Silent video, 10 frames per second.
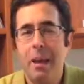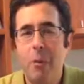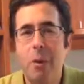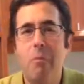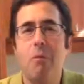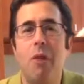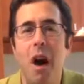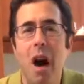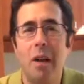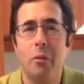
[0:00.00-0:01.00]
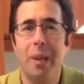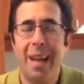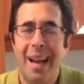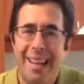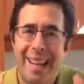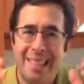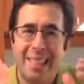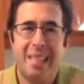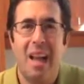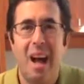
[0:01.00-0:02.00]
do we move on when we kind of get
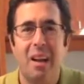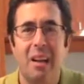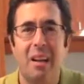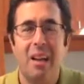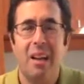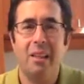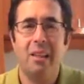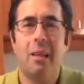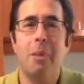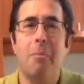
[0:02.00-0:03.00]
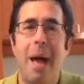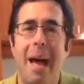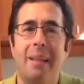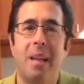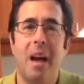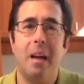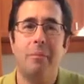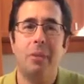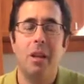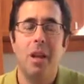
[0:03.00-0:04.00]
stuck in some of the bad
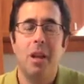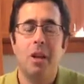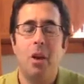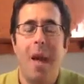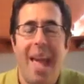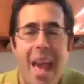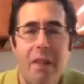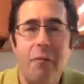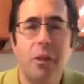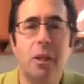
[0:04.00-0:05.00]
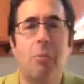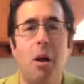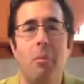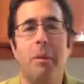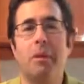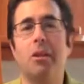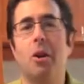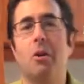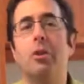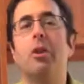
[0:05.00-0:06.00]
times? You know, every small business
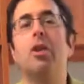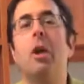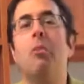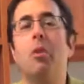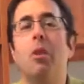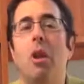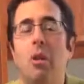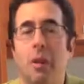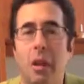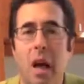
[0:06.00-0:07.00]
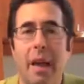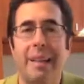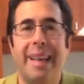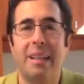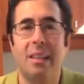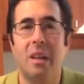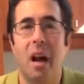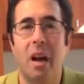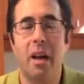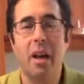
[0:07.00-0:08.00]
owner somewhere along the line gets
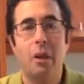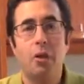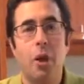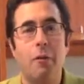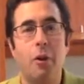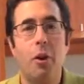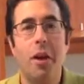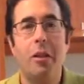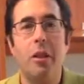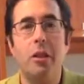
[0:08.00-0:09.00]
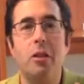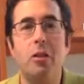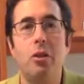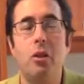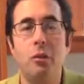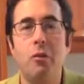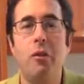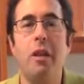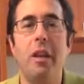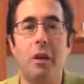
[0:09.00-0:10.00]
stuck. So I've created this new
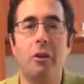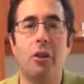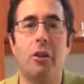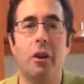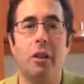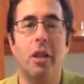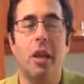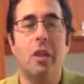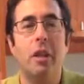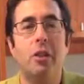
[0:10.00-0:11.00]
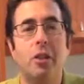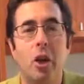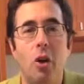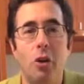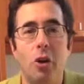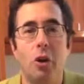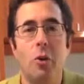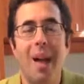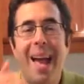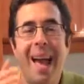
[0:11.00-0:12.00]
video series that shows you
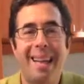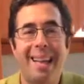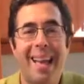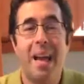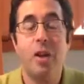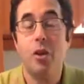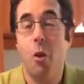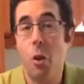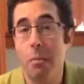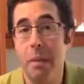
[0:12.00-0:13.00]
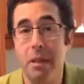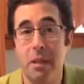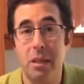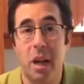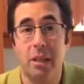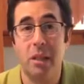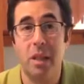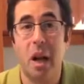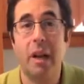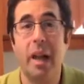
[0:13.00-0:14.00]
how to get your business
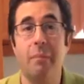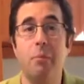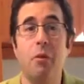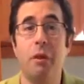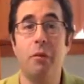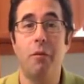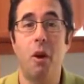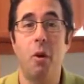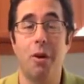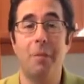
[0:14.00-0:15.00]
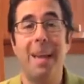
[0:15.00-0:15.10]
unstuck and moving forward.